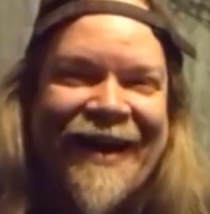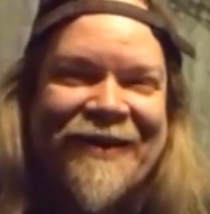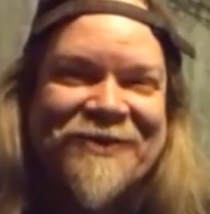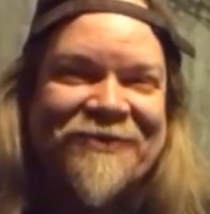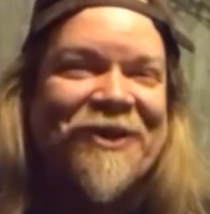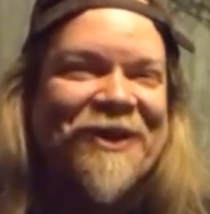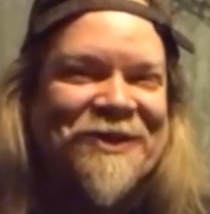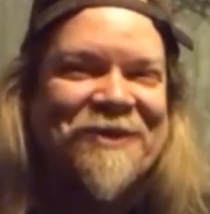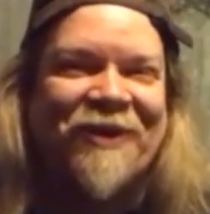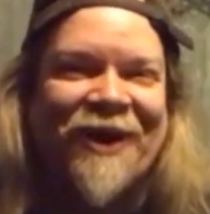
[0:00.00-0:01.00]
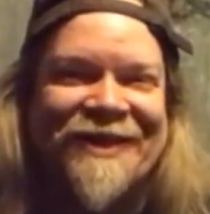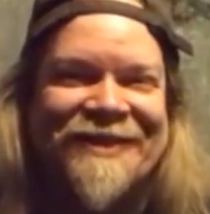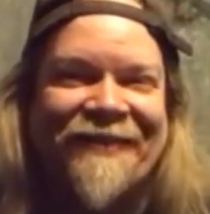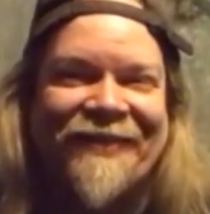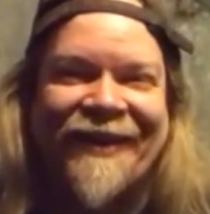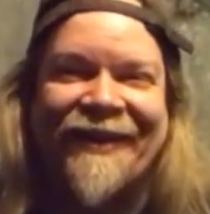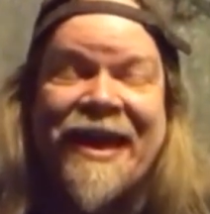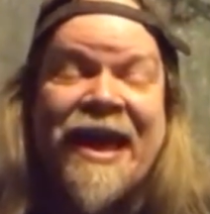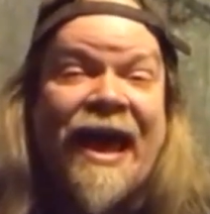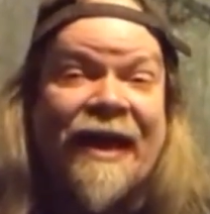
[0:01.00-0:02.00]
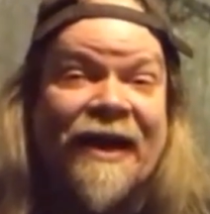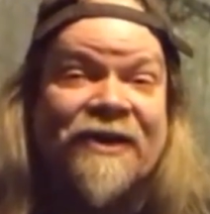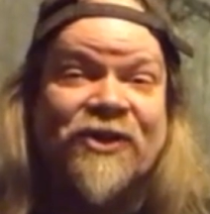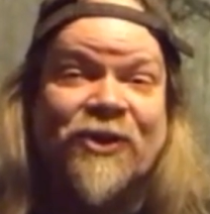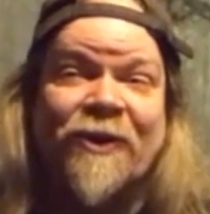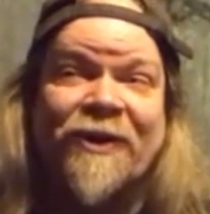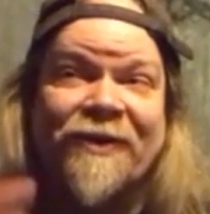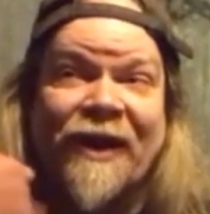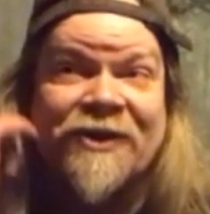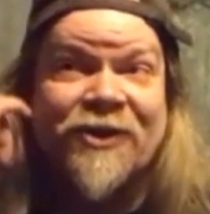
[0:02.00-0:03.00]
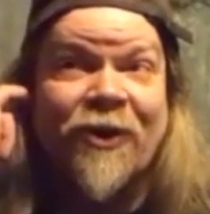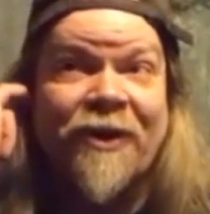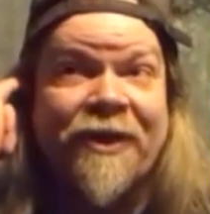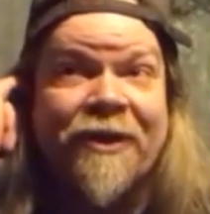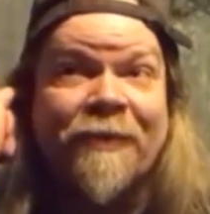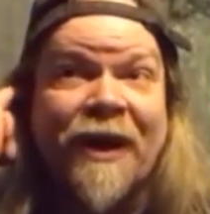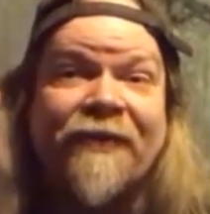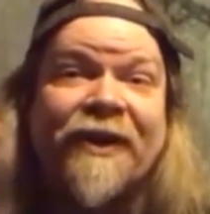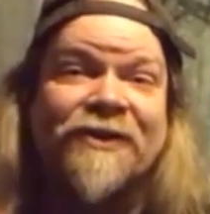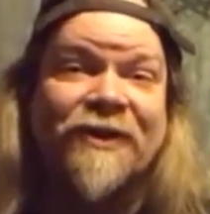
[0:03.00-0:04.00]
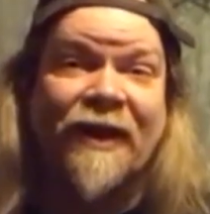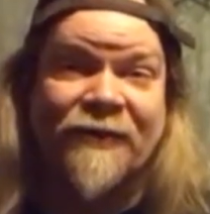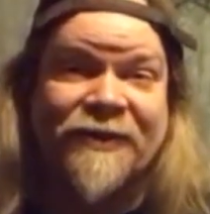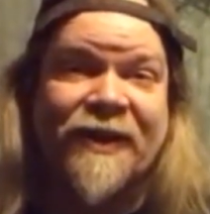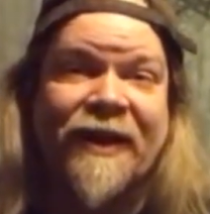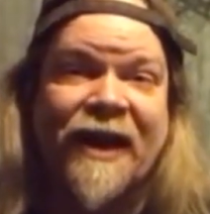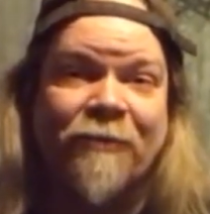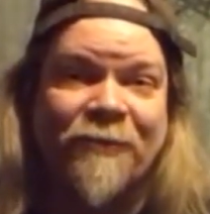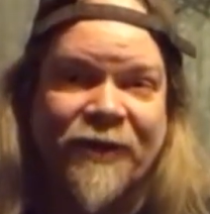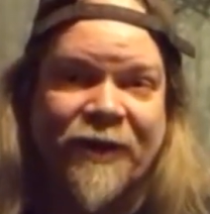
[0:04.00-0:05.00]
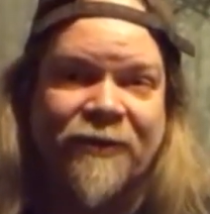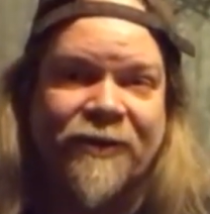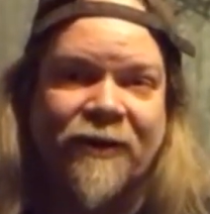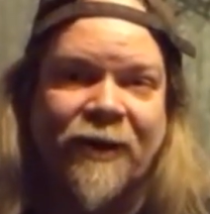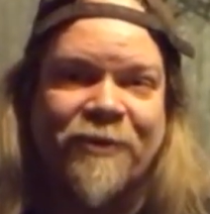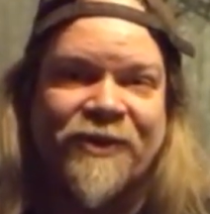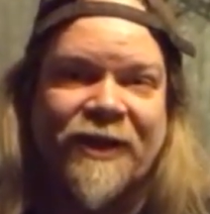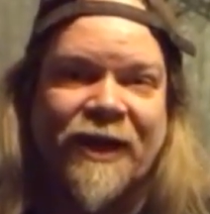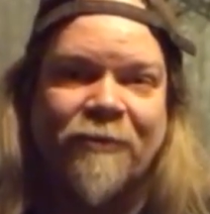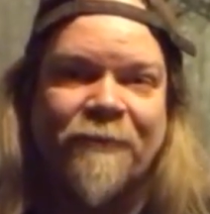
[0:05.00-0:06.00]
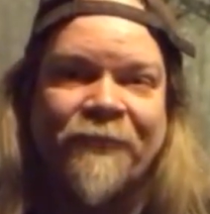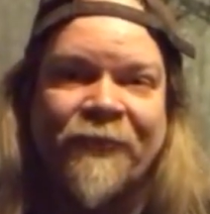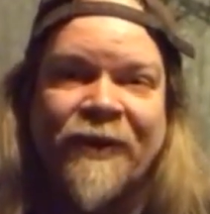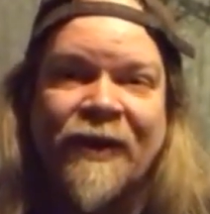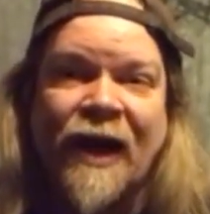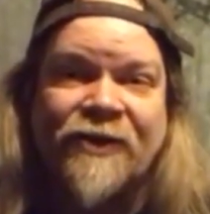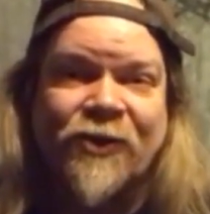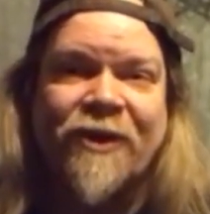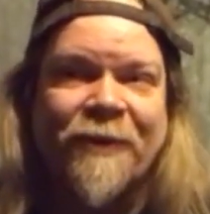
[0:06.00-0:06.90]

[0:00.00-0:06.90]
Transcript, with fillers: I was really surprised at that. And I saw I saw them on their on the second album, the, the Leprosy album. Yeah. I saw them on the